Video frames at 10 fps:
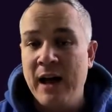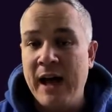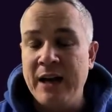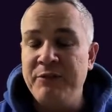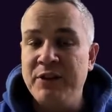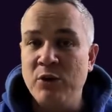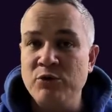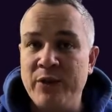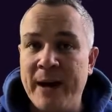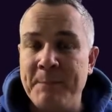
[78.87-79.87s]
And if you don't
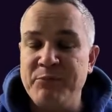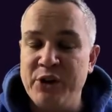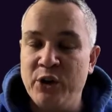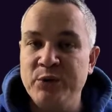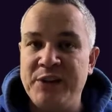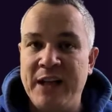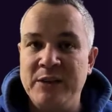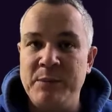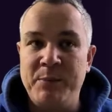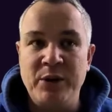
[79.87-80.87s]
do that, you're always likely
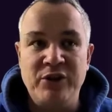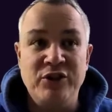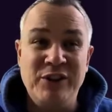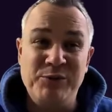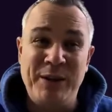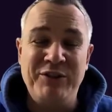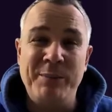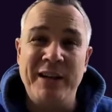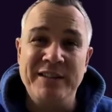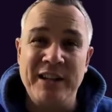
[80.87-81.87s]
to be punished, especially
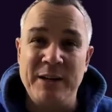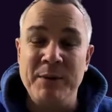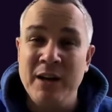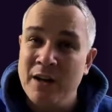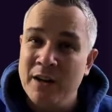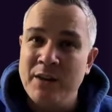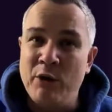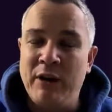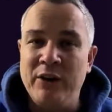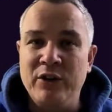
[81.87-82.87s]
by a team that
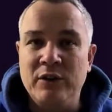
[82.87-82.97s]
are right on your